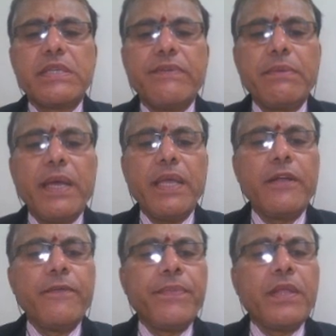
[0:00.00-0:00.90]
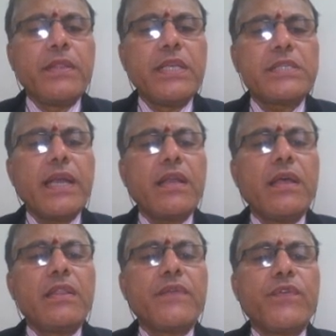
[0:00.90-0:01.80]
given by this, right?
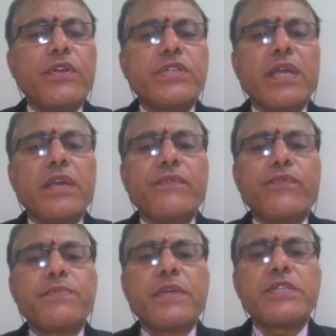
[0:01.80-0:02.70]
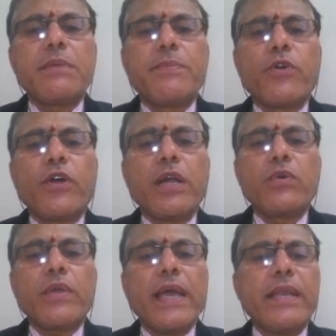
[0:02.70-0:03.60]
Therefore shear reinforcement shall be
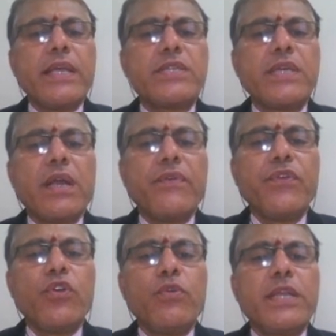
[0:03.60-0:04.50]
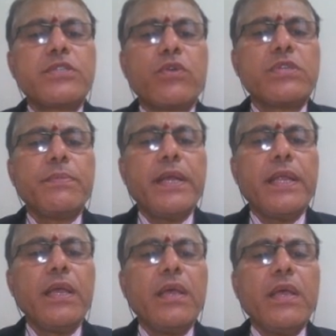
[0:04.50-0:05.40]
provided to carry a shear of VU minus tau c
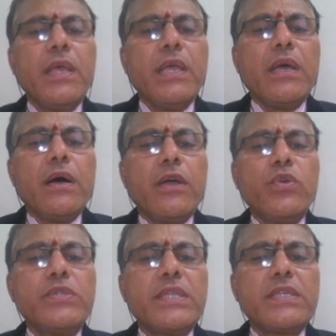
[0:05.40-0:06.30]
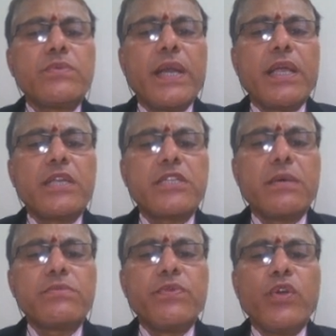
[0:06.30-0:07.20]
BD. Using these vertical
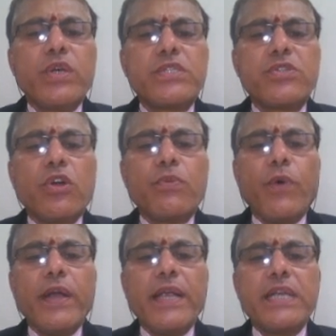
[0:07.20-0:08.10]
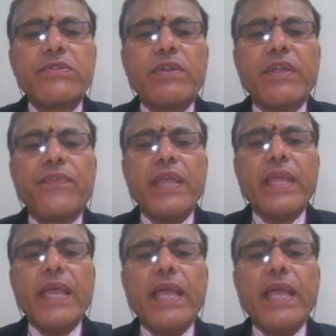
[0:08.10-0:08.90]
stirrups, VUS is equal to 0.87 FI